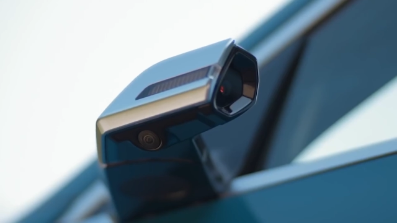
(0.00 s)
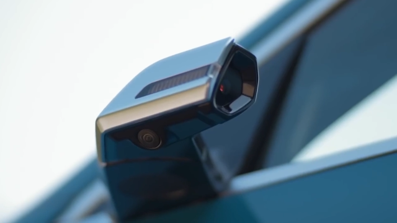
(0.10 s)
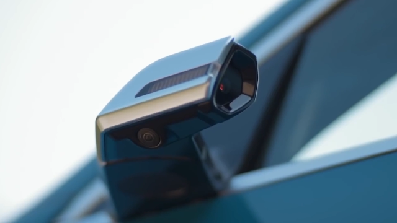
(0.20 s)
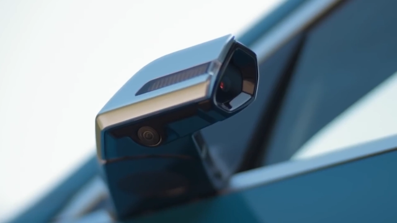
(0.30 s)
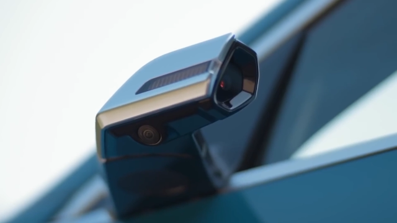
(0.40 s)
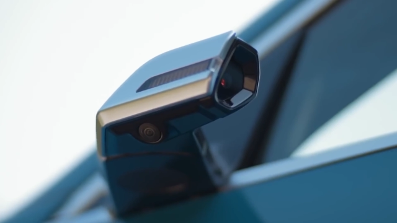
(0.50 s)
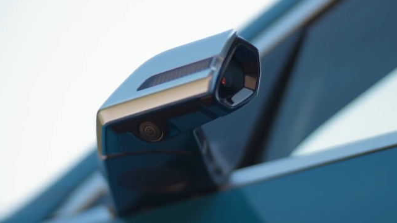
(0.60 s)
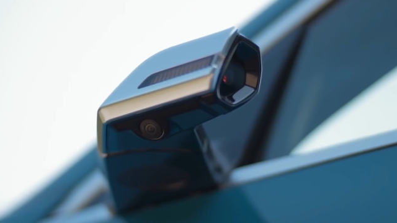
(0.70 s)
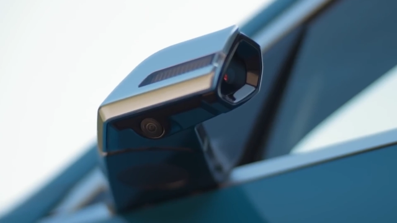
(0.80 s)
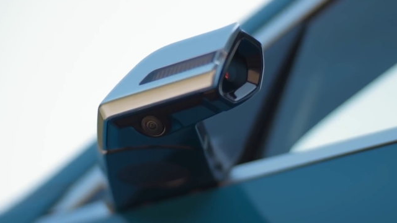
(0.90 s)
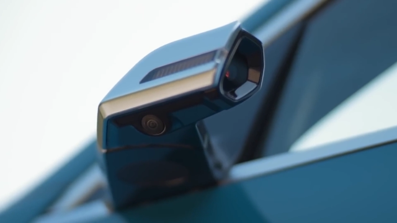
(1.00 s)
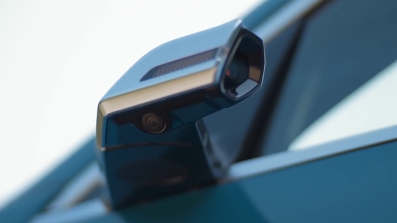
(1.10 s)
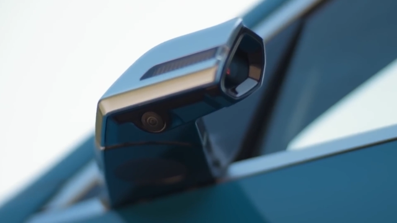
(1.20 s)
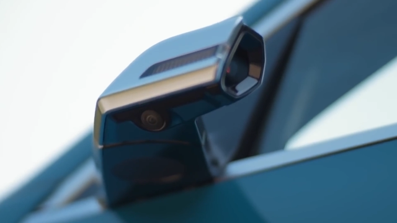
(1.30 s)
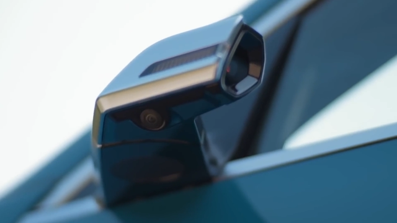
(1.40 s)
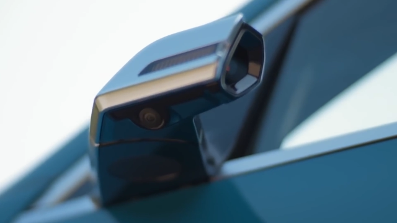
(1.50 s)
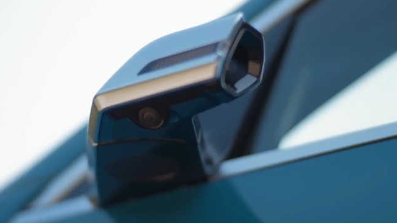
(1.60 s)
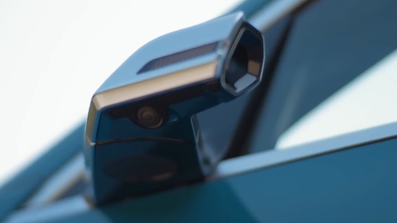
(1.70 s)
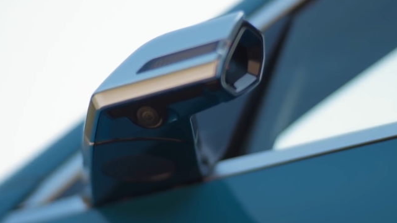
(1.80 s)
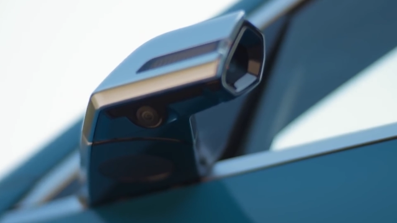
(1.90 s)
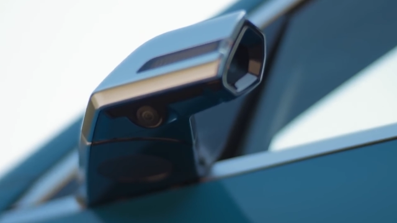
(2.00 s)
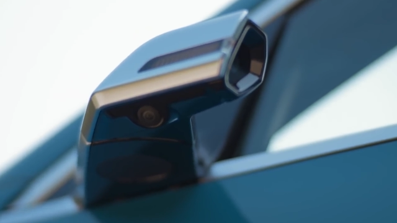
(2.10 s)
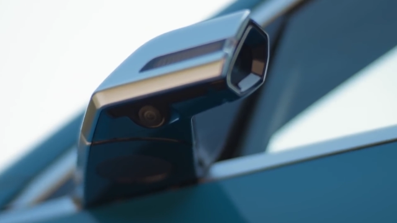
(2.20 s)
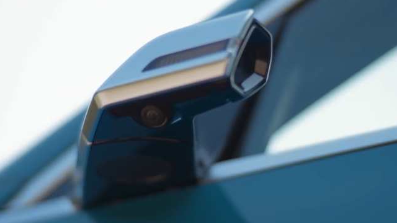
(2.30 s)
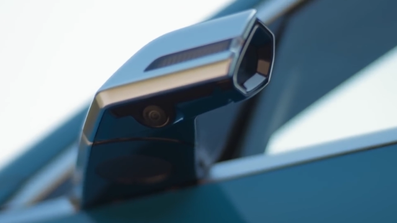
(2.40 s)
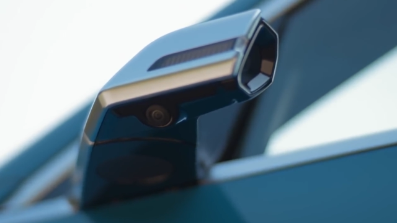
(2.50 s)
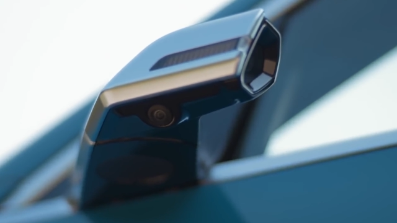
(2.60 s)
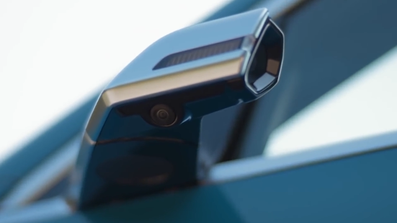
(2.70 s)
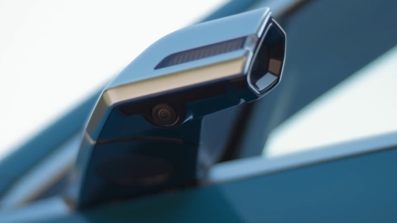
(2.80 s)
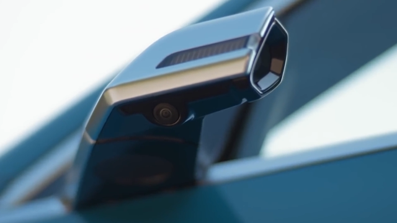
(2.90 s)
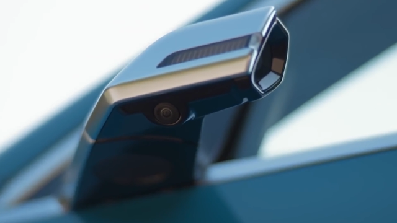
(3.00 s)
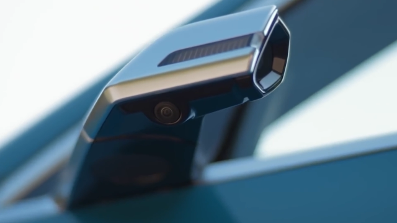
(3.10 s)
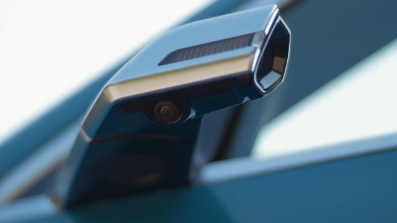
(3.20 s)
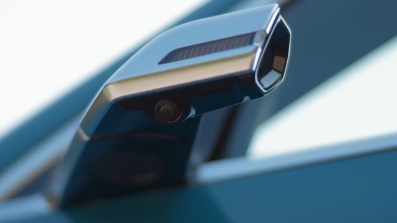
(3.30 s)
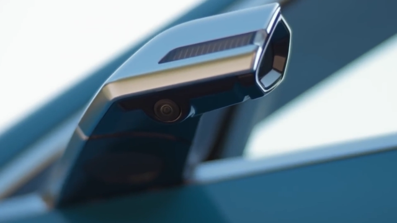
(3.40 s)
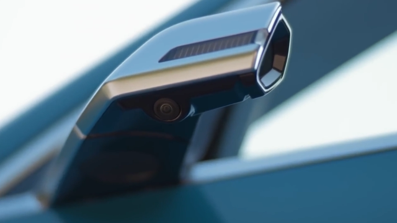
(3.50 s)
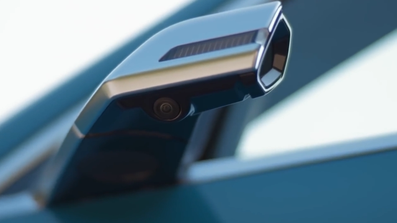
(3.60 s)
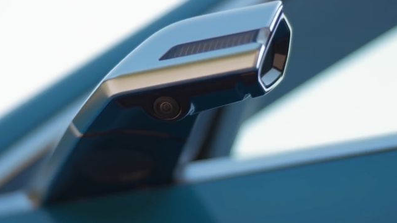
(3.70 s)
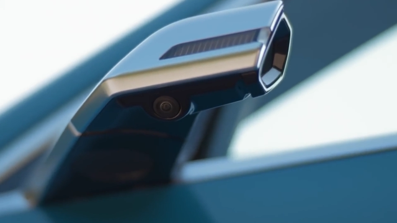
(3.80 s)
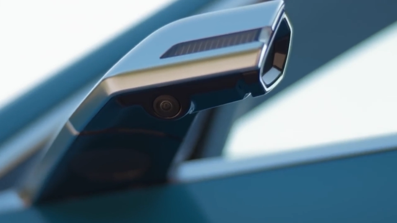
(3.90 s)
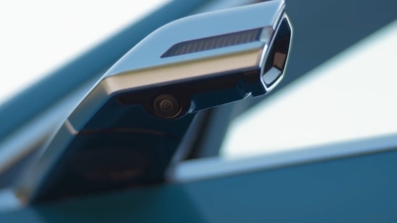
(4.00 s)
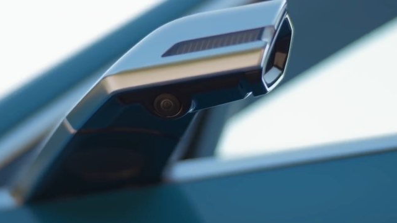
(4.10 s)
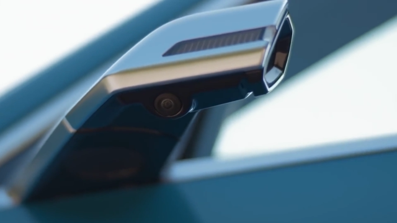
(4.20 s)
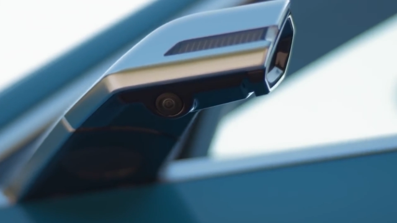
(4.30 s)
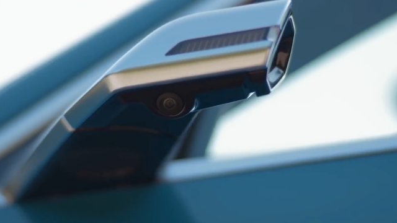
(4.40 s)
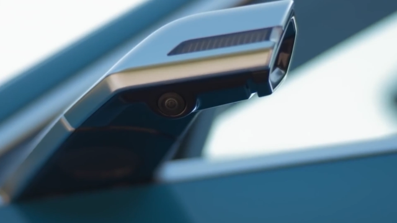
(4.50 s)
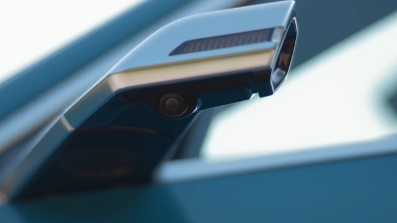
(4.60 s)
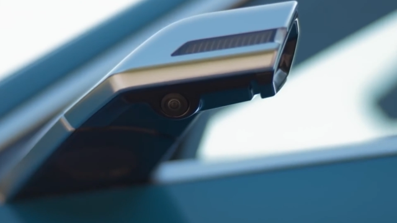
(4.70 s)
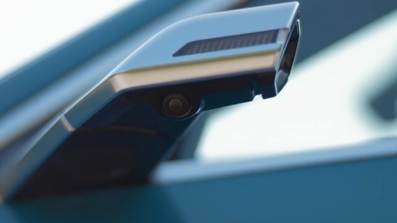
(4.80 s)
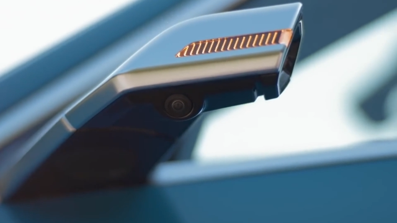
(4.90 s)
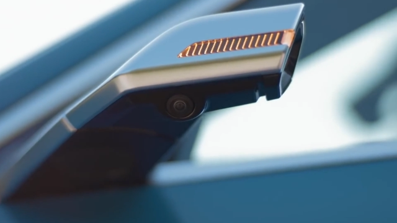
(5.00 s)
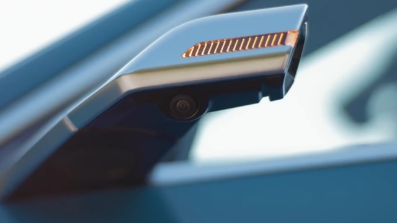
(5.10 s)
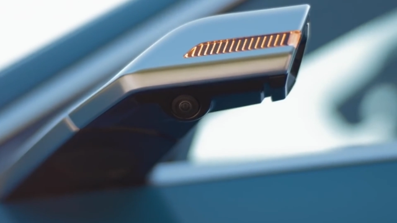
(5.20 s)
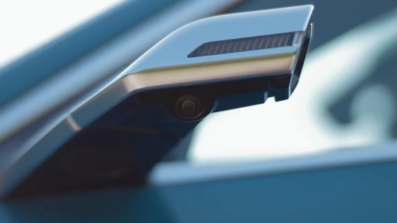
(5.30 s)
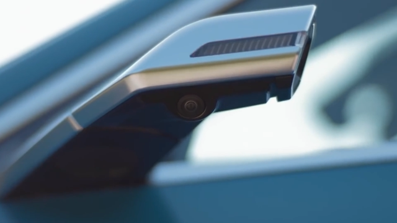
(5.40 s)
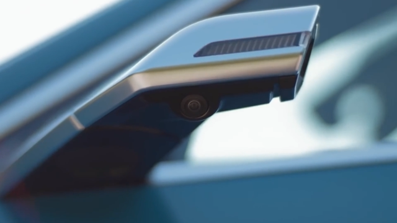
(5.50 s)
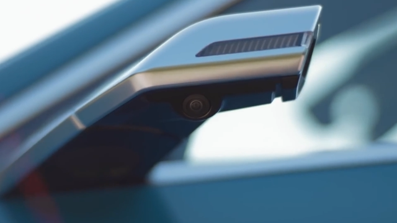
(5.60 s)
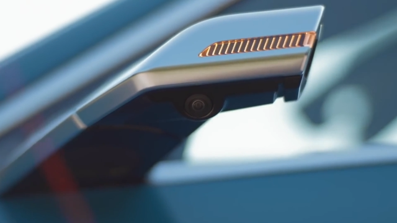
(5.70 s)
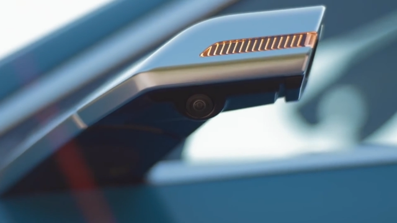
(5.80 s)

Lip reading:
(no speaker visible)